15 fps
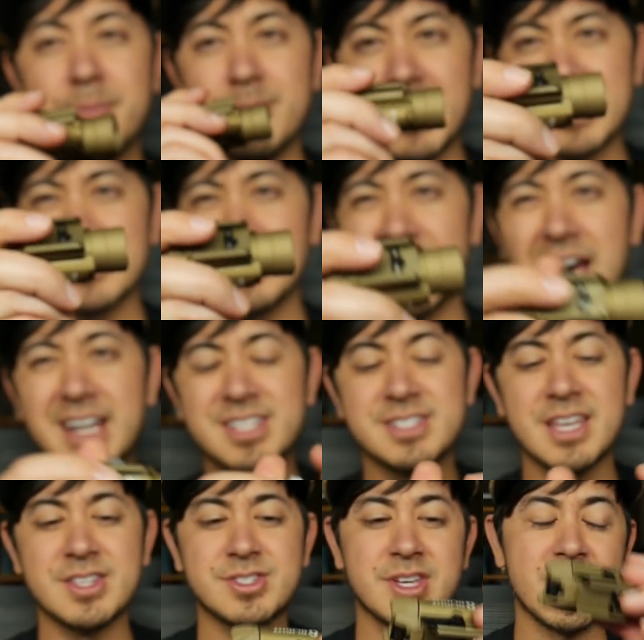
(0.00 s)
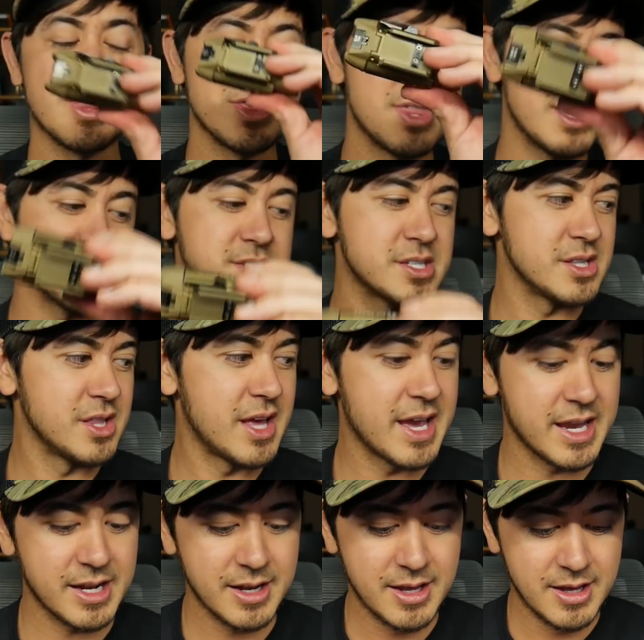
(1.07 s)
makes a lot of sense on this
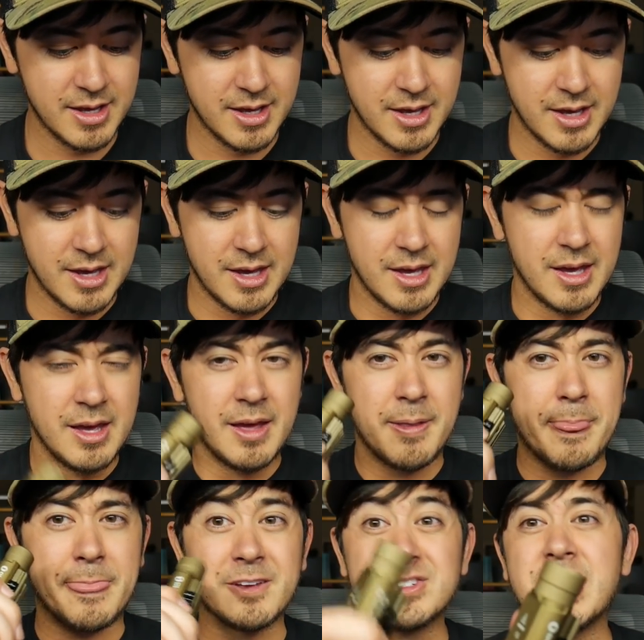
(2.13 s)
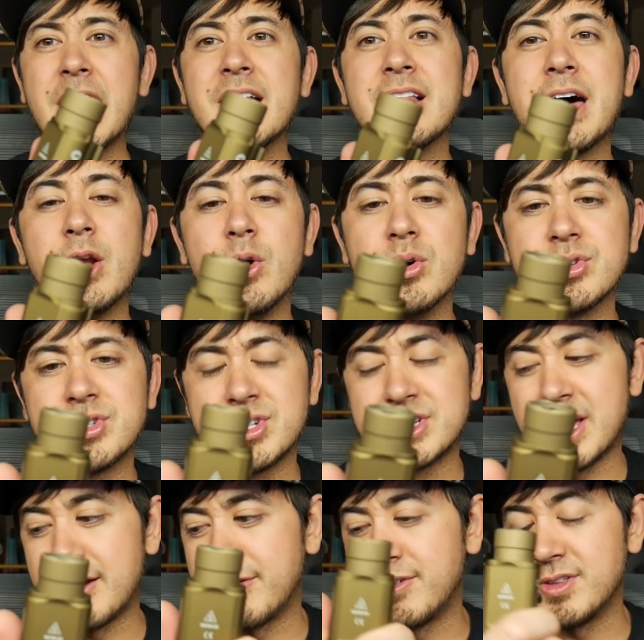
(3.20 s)
light. There's not a lot of holsters
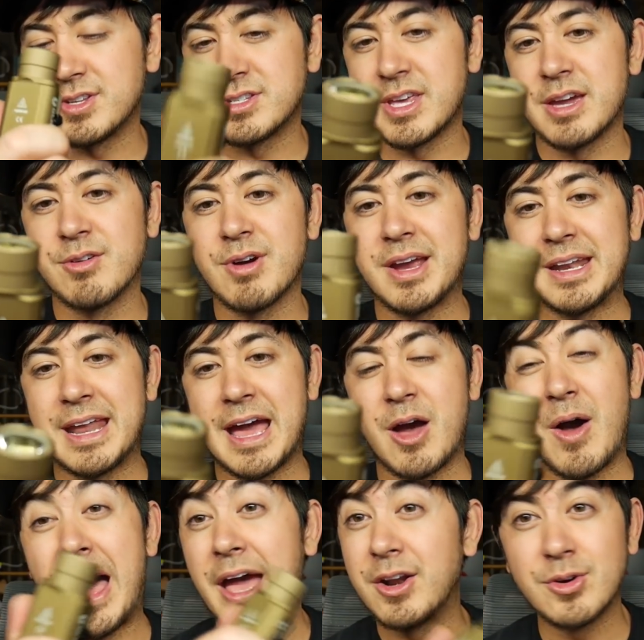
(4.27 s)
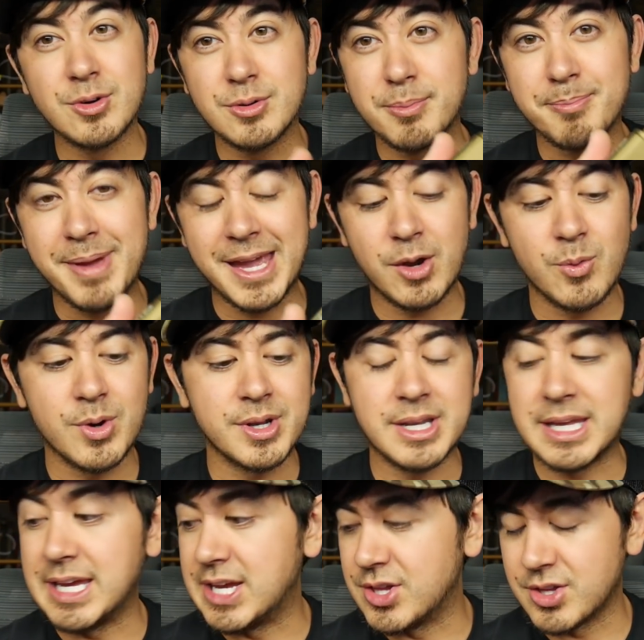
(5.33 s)
out for this light right now. I don't make one
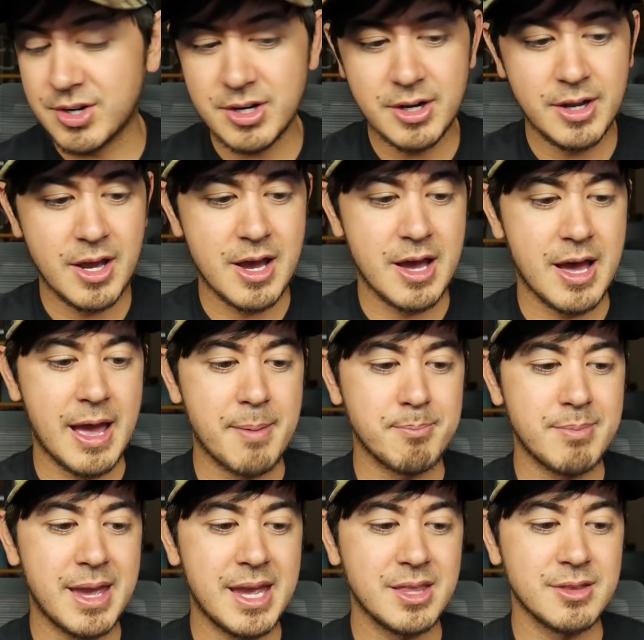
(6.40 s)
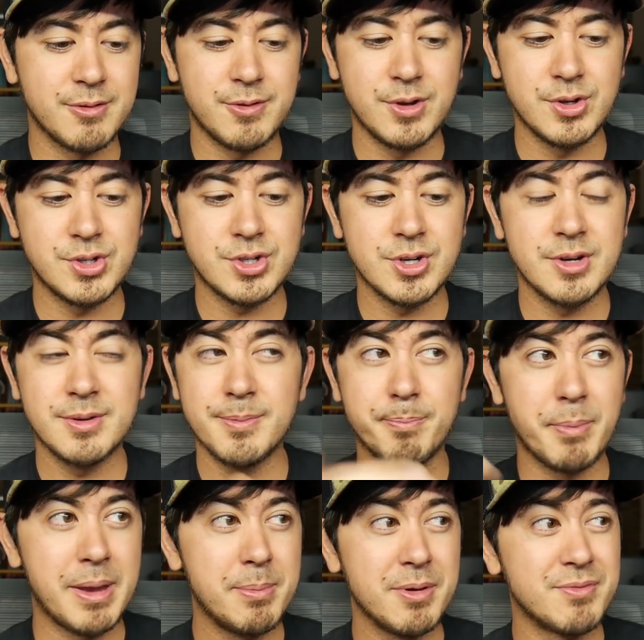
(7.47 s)
either. Uh, I may in the future,
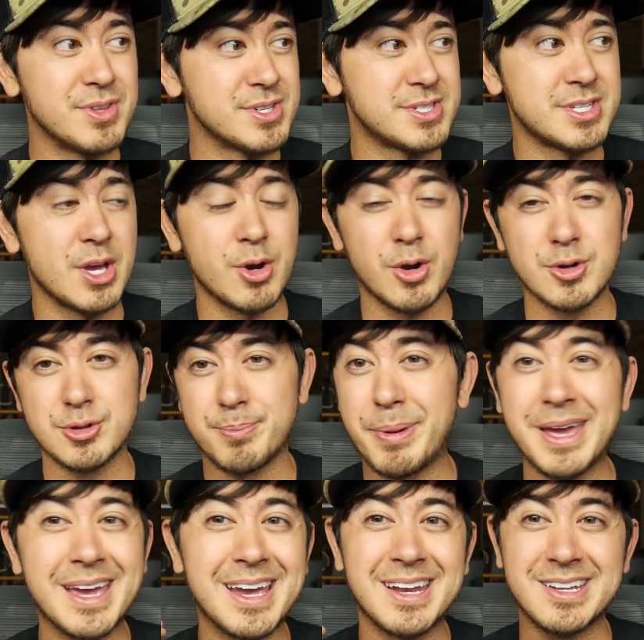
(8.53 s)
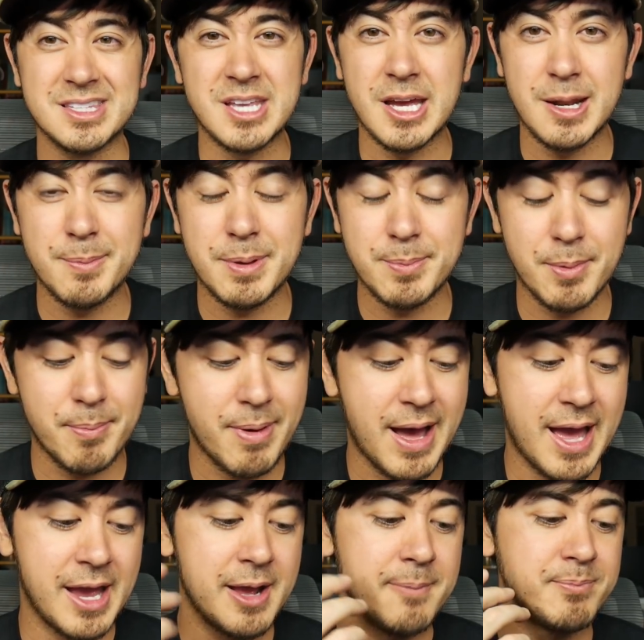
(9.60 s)
maybe if the sale goes big and a ton of people
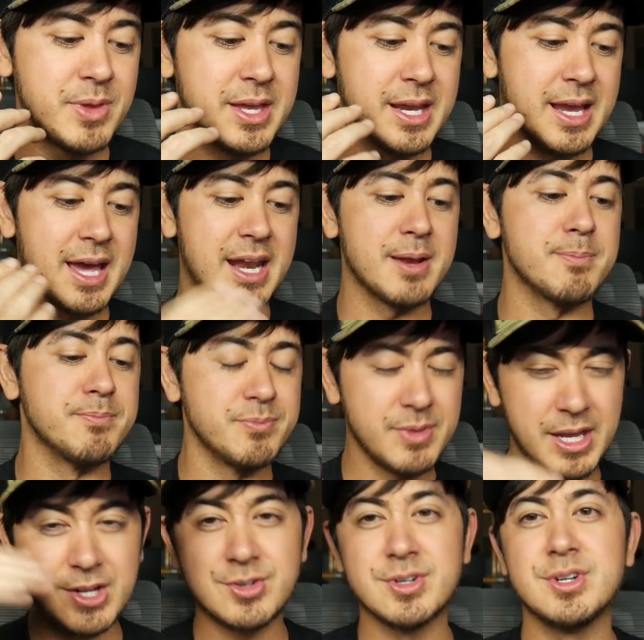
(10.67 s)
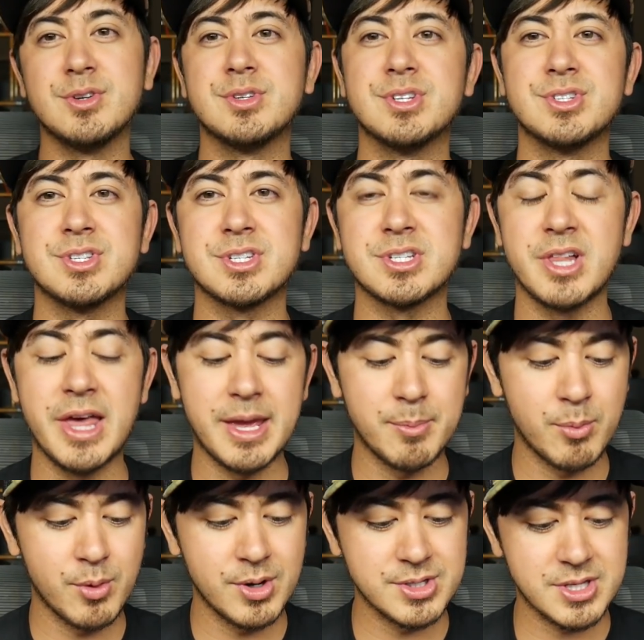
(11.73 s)
buy them and it kind of introduces this light
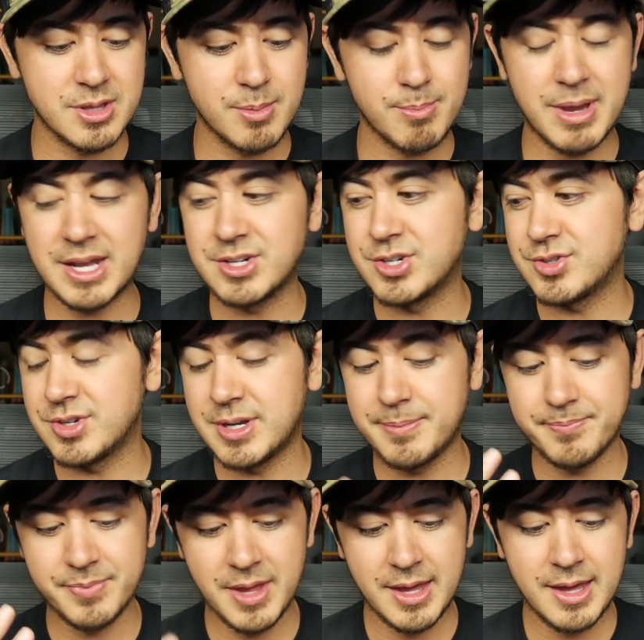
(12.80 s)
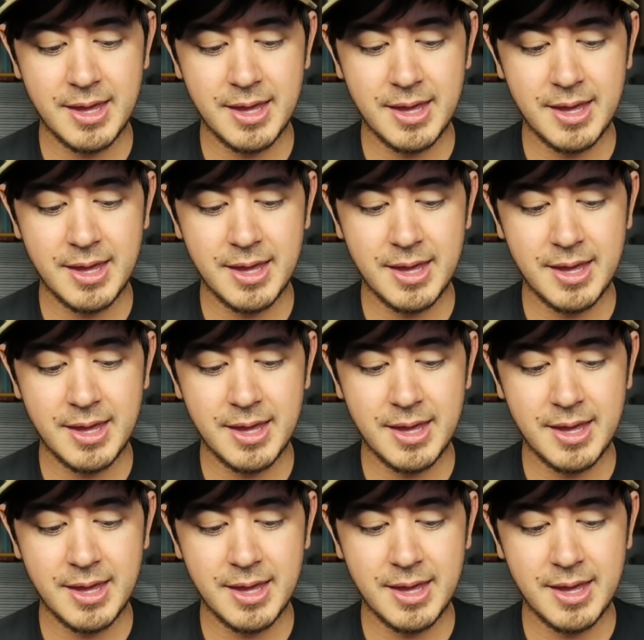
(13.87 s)
more into the mainstream,